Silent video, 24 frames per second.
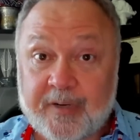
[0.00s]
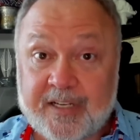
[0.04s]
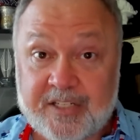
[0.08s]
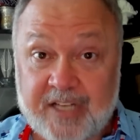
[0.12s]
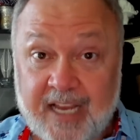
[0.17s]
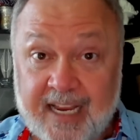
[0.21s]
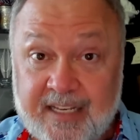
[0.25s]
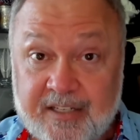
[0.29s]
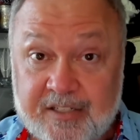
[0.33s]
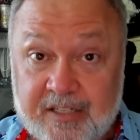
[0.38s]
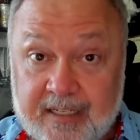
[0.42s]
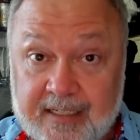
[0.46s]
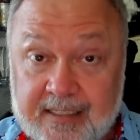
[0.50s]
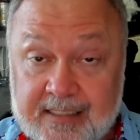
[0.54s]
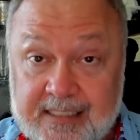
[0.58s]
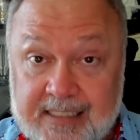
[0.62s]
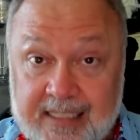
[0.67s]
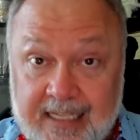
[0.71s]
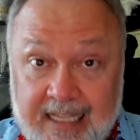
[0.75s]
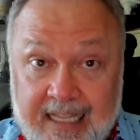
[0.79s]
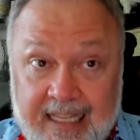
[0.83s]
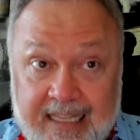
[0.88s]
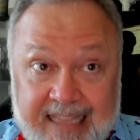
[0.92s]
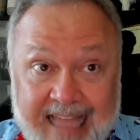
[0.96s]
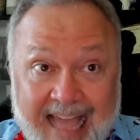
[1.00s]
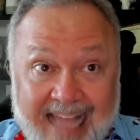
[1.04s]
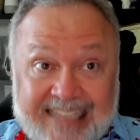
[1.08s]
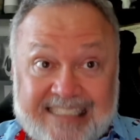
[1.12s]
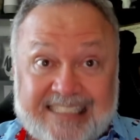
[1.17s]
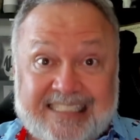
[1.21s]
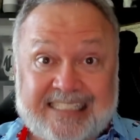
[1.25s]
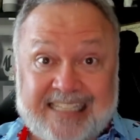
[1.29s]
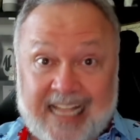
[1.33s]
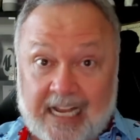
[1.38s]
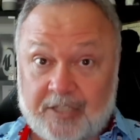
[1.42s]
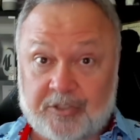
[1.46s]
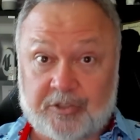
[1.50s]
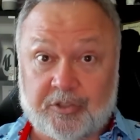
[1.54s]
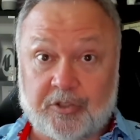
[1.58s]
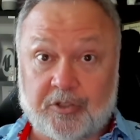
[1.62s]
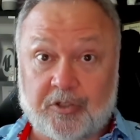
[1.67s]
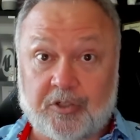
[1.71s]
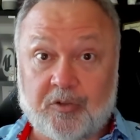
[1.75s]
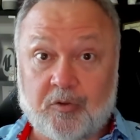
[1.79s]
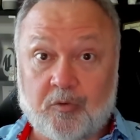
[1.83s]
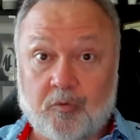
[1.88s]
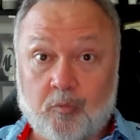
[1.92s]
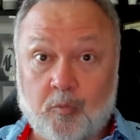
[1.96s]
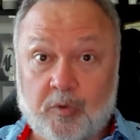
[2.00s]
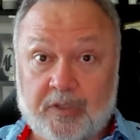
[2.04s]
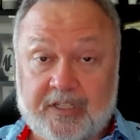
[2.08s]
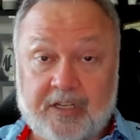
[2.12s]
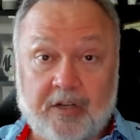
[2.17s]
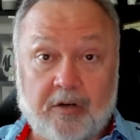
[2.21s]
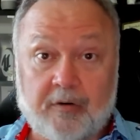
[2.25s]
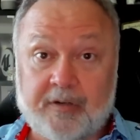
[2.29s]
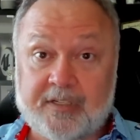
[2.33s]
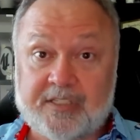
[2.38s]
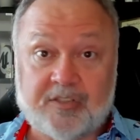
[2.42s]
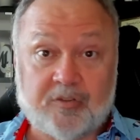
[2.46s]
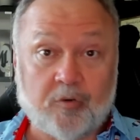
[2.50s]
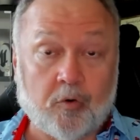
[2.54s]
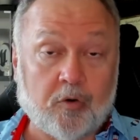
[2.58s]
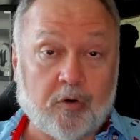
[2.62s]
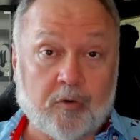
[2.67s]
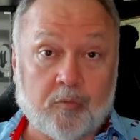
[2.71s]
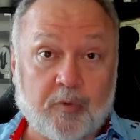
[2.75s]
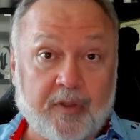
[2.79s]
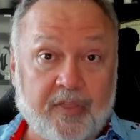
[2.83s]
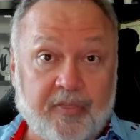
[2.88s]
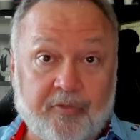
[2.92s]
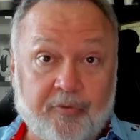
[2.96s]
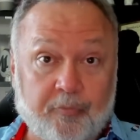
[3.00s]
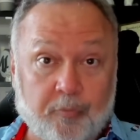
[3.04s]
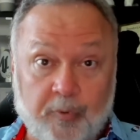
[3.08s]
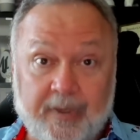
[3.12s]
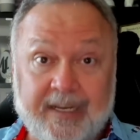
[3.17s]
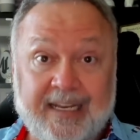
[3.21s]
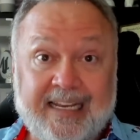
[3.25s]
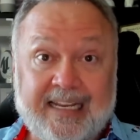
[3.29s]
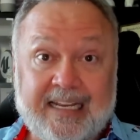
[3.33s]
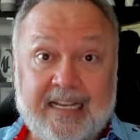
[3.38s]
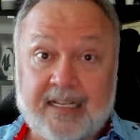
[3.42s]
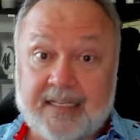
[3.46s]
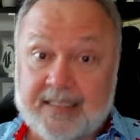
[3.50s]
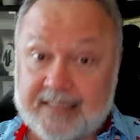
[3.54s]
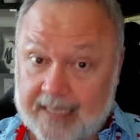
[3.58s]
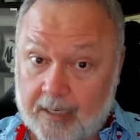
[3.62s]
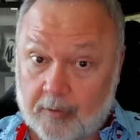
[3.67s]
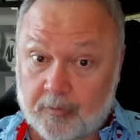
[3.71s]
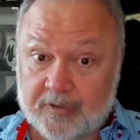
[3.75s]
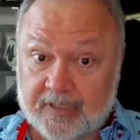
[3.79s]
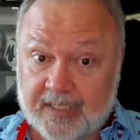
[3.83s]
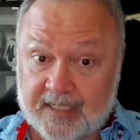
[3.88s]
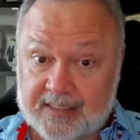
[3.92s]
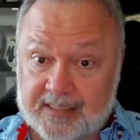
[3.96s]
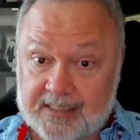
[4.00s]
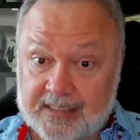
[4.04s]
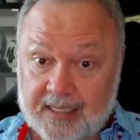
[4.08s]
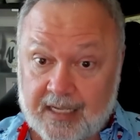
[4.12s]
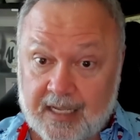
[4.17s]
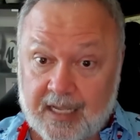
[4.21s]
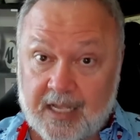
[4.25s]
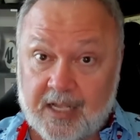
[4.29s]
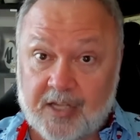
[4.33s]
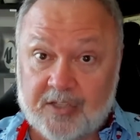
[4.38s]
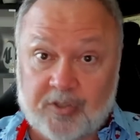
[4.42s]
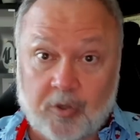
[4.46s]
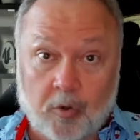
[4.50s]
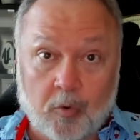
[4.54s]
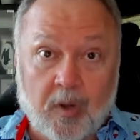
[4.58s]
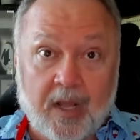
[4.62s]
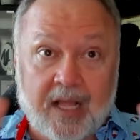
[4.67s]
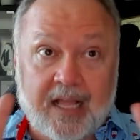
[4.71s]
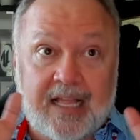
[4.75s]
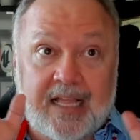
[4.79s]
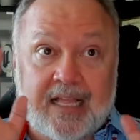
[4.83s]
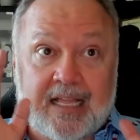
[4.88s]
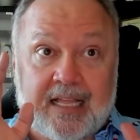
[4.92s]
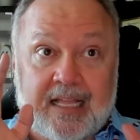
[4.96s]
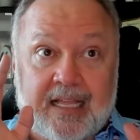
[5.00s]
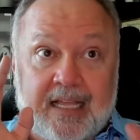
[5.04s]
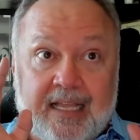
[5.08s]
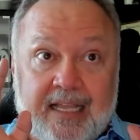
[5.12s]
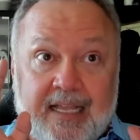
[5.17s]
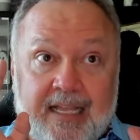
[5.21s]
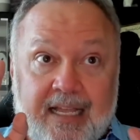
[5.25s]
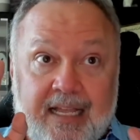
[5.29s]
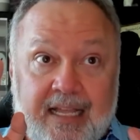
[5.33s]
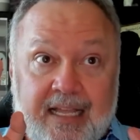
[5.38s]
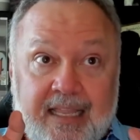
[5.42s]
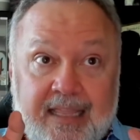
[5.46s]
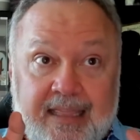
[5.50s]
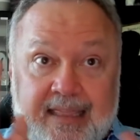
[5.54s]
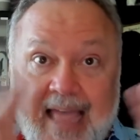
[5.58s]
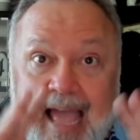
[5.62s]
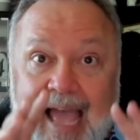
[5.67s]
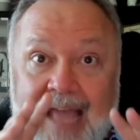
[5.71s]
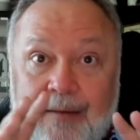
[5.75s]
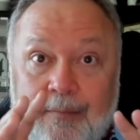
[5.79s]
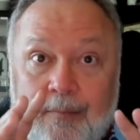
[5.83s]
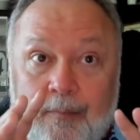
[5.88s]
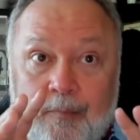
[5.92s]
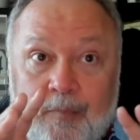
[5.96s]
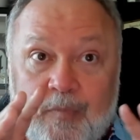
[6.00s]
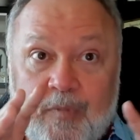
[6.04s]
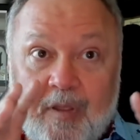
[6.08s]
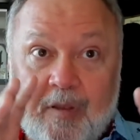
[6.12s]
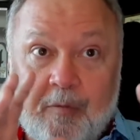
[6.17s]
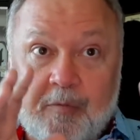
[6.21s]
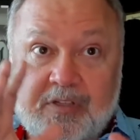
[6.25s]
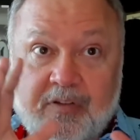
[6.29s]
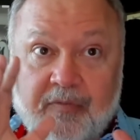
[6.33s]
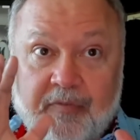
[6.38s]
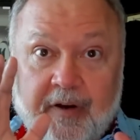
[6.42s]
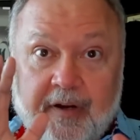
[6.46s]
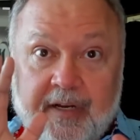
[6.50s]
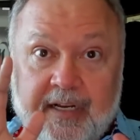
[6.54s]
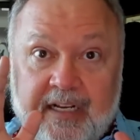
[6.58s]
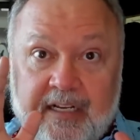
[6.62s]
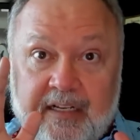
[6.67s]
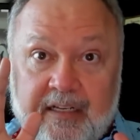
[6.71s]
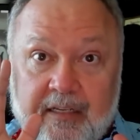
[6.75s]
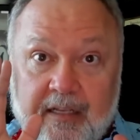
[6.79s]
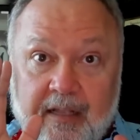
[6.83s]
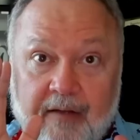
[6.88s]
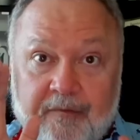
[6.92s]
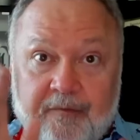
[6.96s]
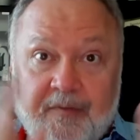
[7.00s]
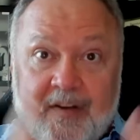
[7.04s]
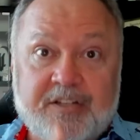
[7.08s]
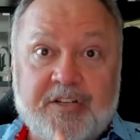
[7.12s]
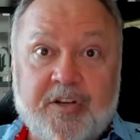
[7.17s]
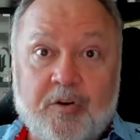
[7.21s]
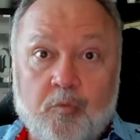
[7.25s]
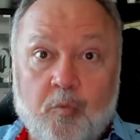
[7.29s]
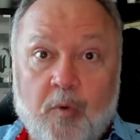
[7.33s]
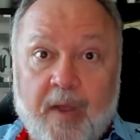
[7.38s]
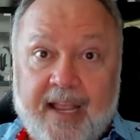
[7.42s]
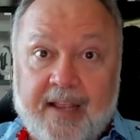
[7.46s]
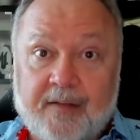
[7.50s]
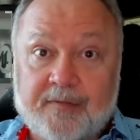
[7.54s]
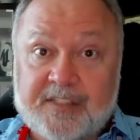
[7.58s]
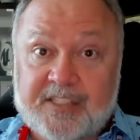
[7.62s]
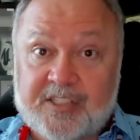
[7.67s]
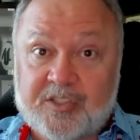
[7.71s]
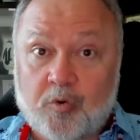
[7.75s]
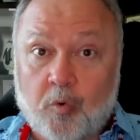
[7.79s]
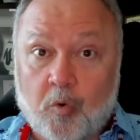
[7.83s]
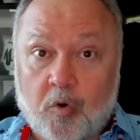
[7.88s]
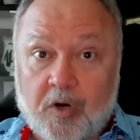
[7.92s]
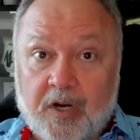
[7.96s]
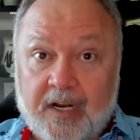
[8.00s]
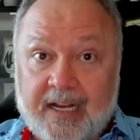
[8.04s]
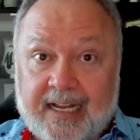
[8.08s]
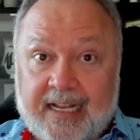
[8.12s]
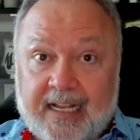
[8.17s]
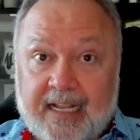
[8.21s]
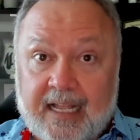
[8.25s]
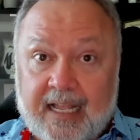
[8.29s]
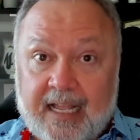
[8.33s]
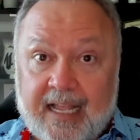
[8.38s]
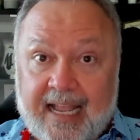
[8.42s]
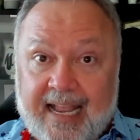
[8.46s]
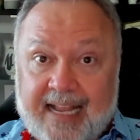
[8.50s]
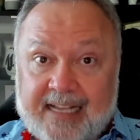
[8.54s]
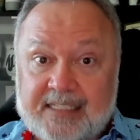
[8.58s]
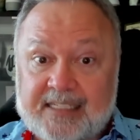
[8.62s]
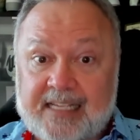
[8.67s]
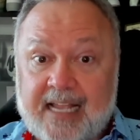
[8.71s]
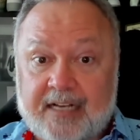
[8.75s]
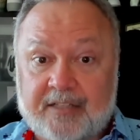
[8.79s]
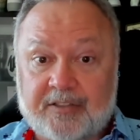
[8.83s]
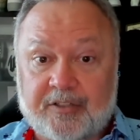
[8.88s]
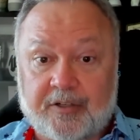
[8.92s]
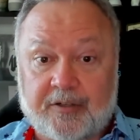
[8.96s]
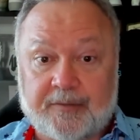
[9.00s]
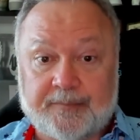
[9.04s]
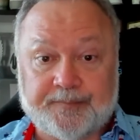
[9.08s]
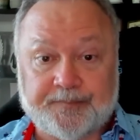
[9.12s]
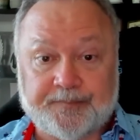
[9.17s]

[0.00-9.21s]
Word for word: changes, that sector would get only stored with three deltas. So that it was a very efficient way of storing a sector.